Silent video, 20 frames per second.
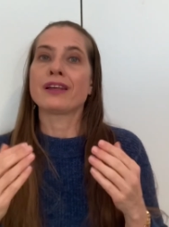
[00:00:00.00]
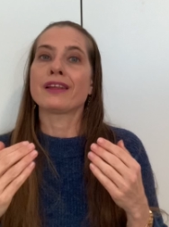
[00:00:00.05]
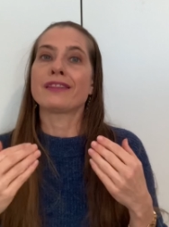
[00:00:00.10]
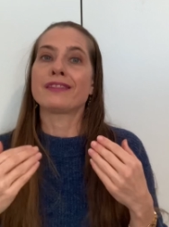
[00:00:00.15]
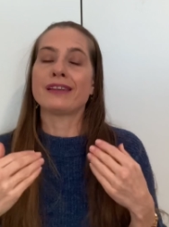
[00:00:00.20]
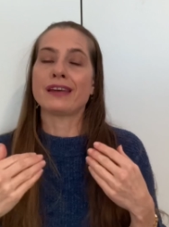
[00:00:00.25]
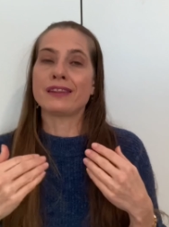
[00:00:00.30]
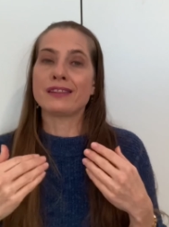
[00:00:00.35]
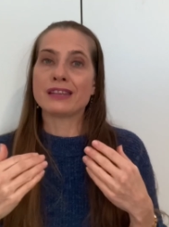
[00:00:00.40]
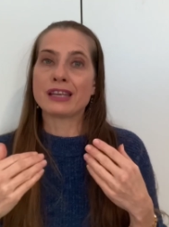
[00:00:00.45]

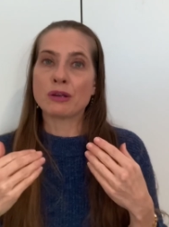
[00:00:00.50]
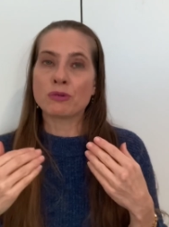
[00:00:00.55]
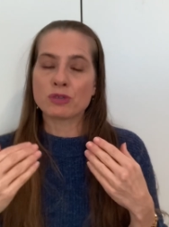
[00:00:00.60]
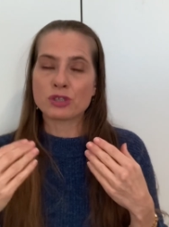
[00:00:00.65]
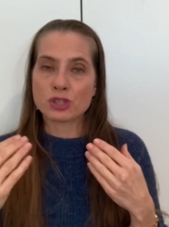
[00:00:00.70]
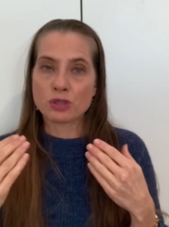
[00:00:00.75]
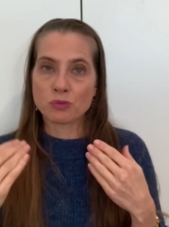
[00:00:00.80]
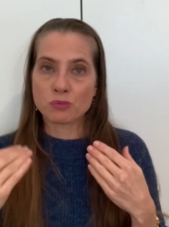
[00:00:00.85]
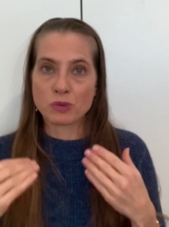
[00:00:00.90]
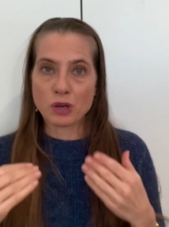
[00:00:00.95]
Then they were
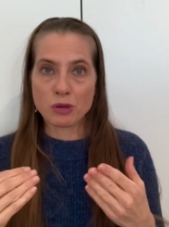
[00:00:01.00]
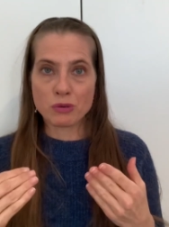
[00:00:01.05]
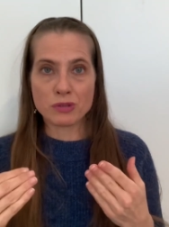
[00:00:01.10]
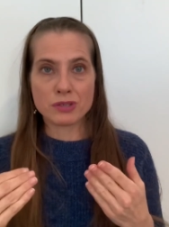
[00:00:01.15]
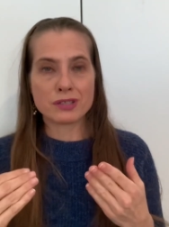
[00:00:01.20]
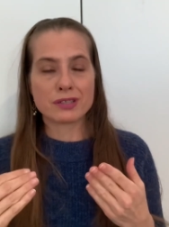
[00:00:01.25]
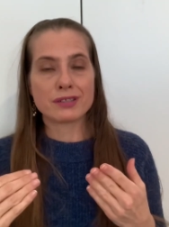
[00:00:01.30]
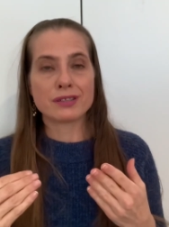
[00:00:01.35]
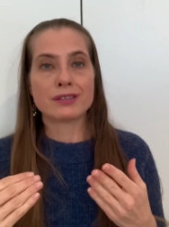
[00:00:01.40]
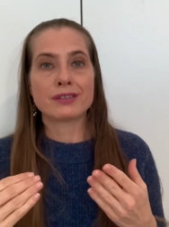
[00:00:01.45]
to
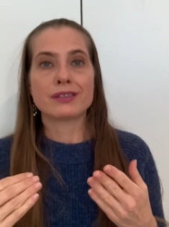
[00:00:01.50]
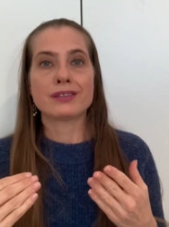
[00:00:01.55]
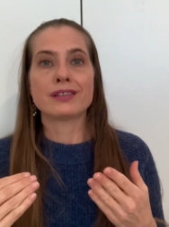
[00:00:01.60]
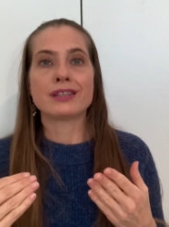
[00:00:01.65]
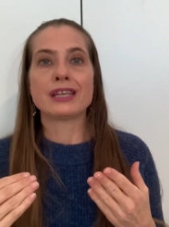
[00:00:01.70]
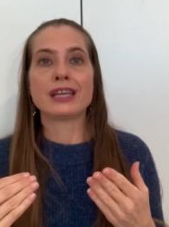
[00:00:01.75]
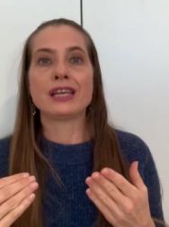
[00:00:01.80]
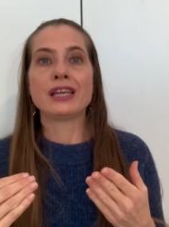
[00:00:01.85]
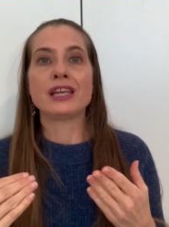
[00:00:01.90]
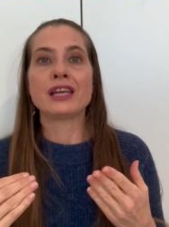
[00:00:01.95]
roast
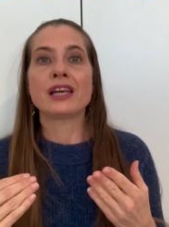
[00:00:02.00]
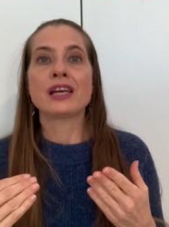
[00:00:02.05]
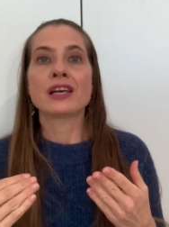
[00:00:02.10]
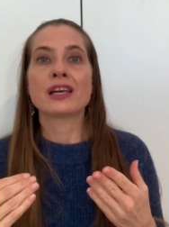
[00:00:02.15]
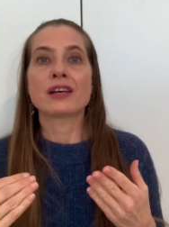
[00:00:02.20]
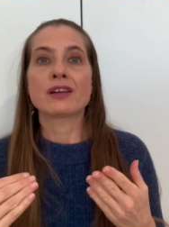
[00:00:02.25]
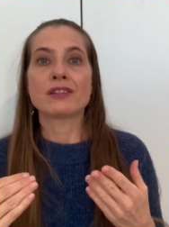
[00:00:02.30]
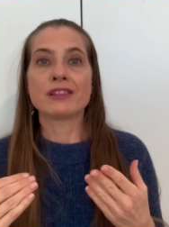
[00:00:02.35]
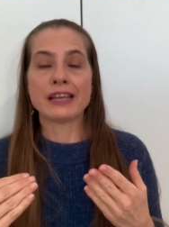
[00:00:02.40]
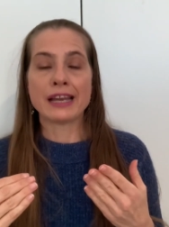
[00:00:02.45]
the
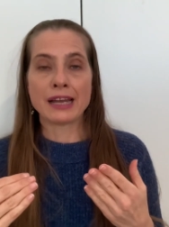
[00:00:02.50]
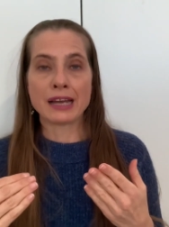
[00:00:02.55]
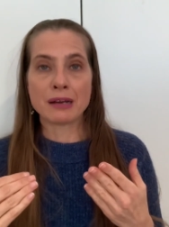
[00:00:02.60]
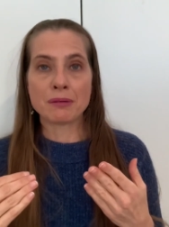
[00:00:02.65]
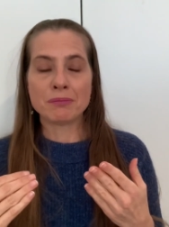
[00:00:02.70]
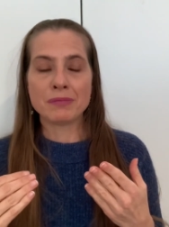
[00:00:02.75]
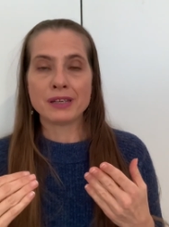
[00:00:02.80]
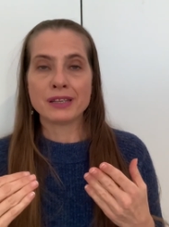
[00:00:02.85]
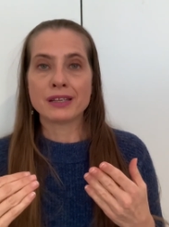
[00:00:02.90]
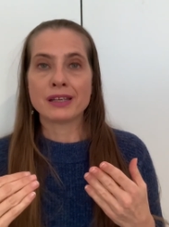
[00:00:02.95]

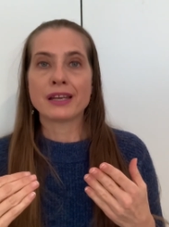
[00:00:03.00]
lamb,